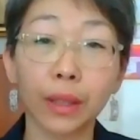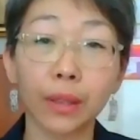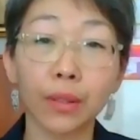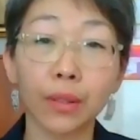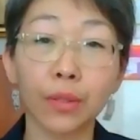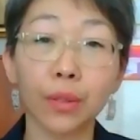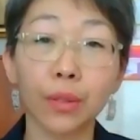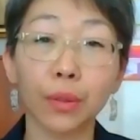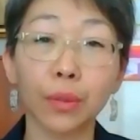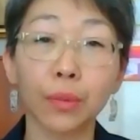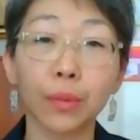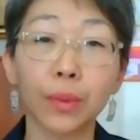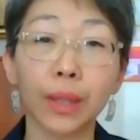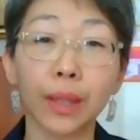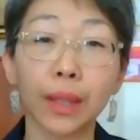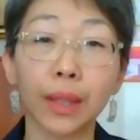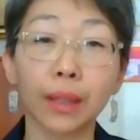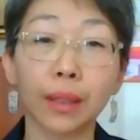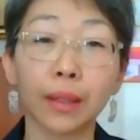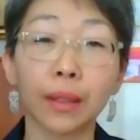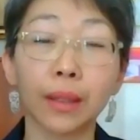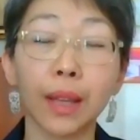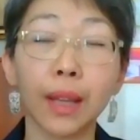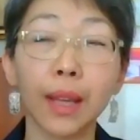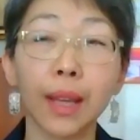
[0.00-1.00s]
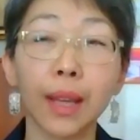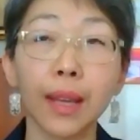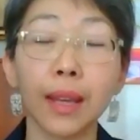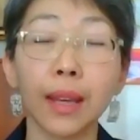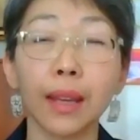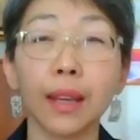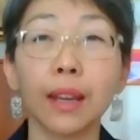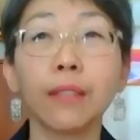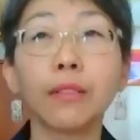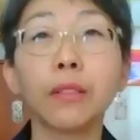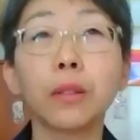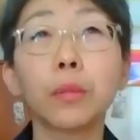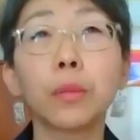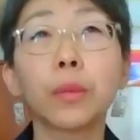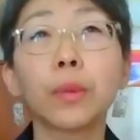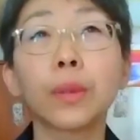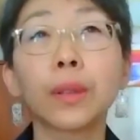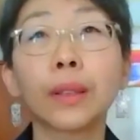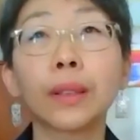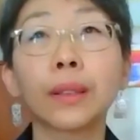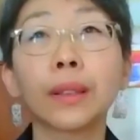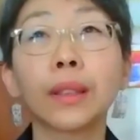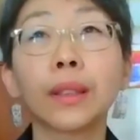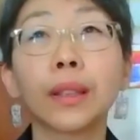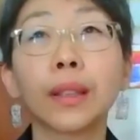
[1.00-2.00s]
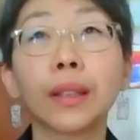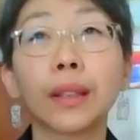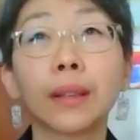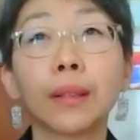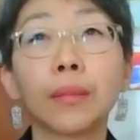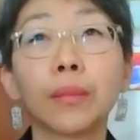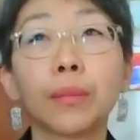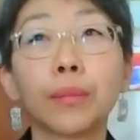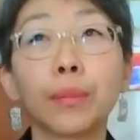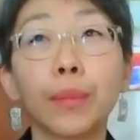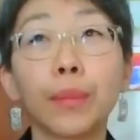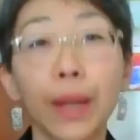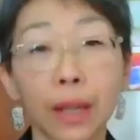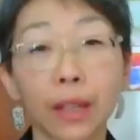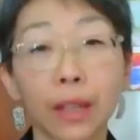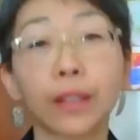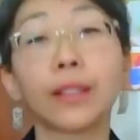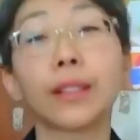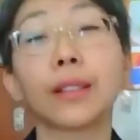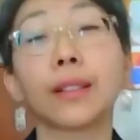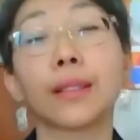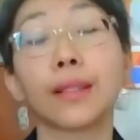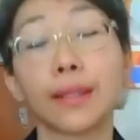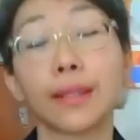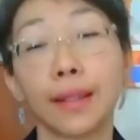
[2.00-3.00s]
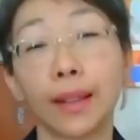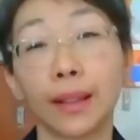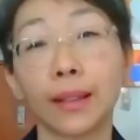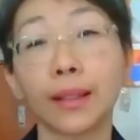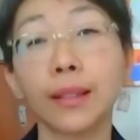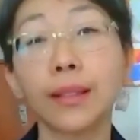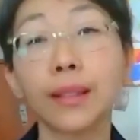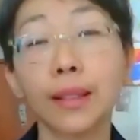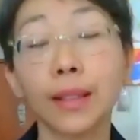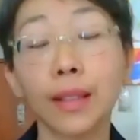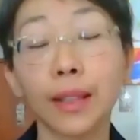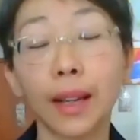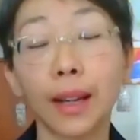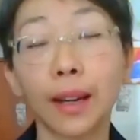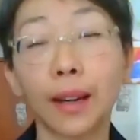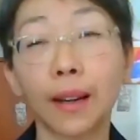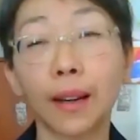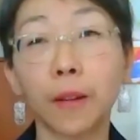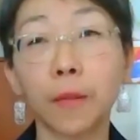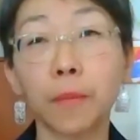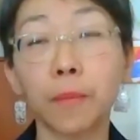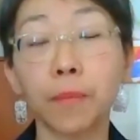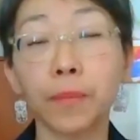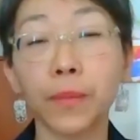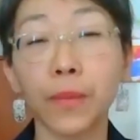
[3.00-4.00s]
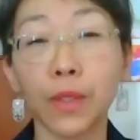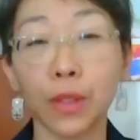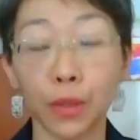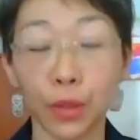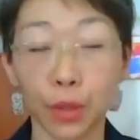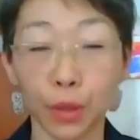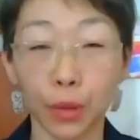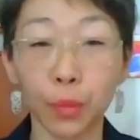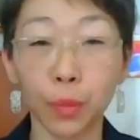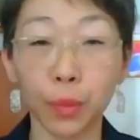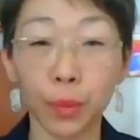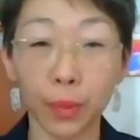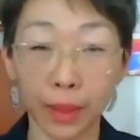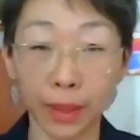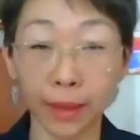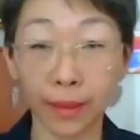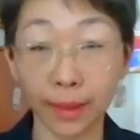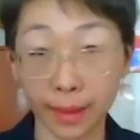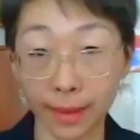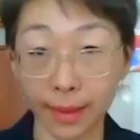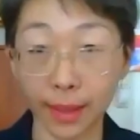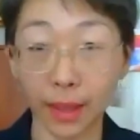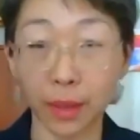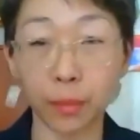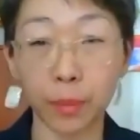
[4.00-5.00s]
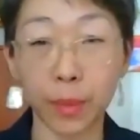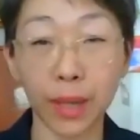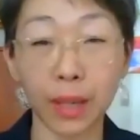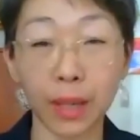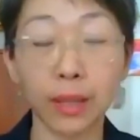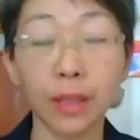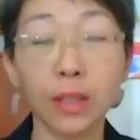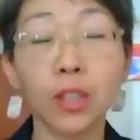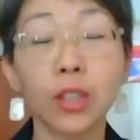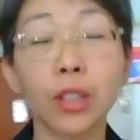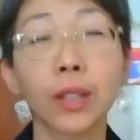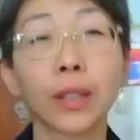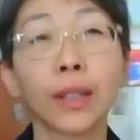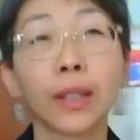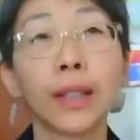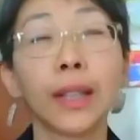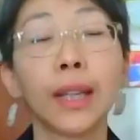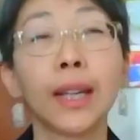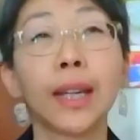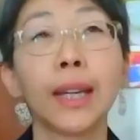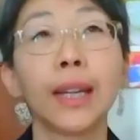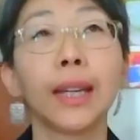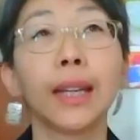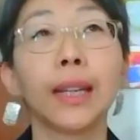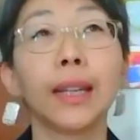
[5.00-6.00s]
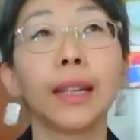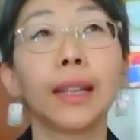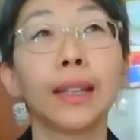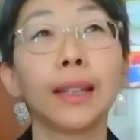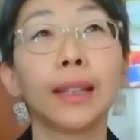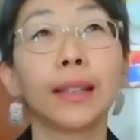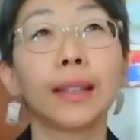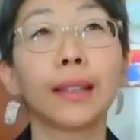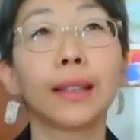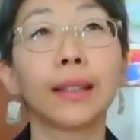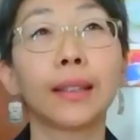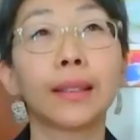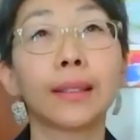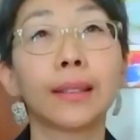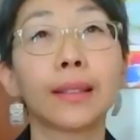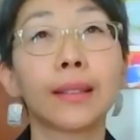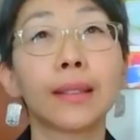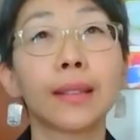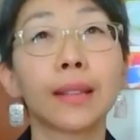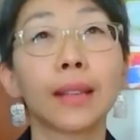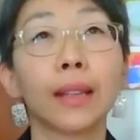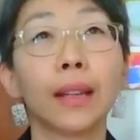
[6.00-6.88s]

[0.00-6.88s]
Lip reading: so everyone can better understand, so in the same page. And